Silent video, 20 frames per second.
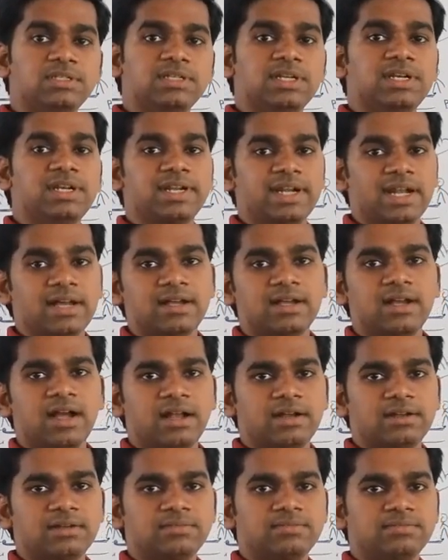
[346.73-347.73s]
a drunk
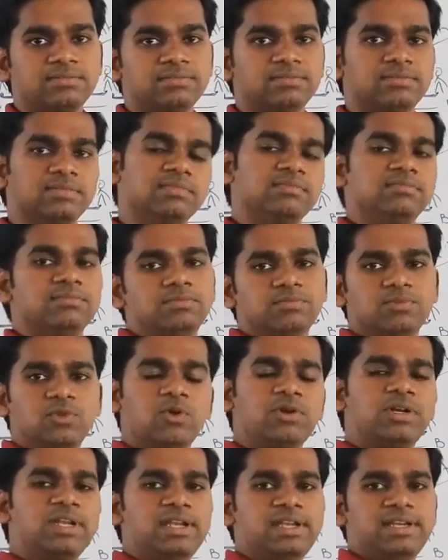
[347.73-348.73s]
guy,
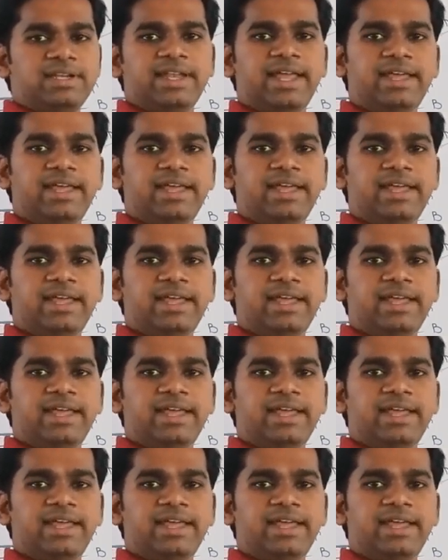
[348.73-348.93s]
totally